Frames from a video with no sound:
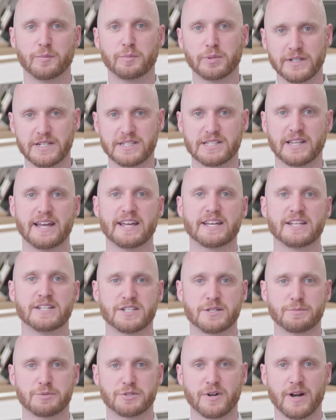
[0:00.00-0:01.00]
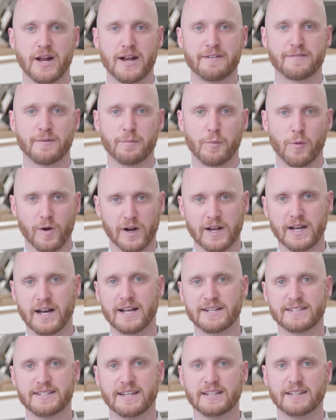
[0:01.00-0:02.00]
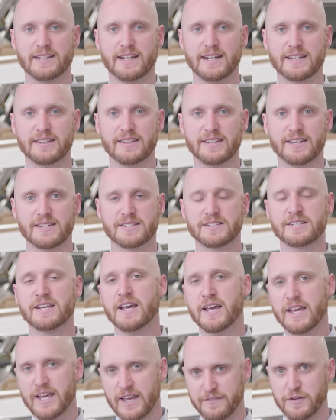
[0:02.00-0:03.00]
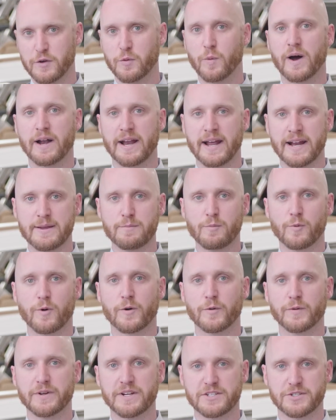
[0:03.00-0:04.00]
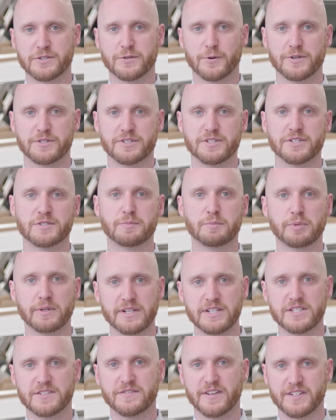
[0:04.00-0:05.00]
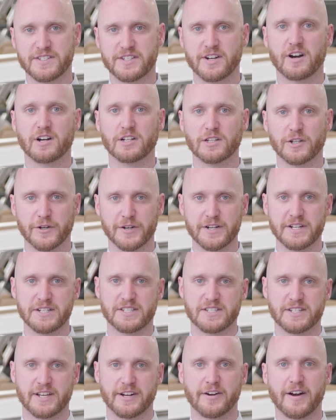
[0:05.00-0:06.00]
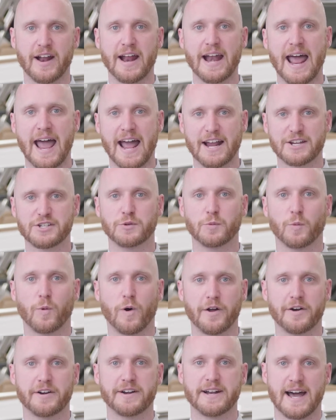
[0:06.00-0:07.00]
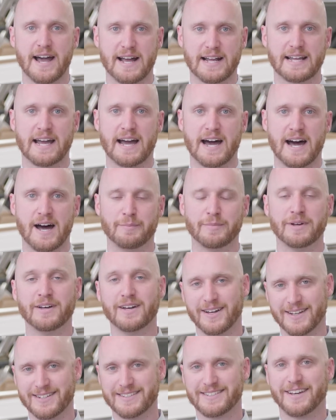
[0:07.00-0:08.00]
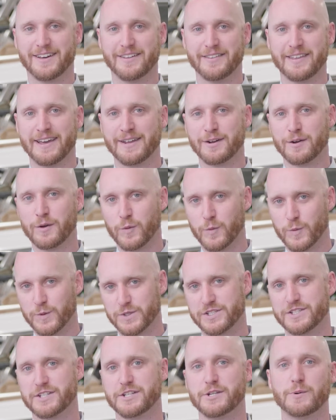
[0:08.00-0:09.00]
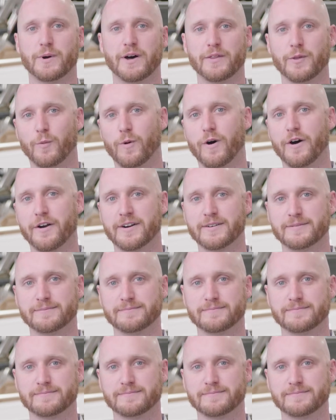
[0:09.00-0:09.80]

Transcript: Please like and subscribe for more content like this. If you want any more resources, please visit our learning center at actionwater.com. Until then, we'll see you on the water.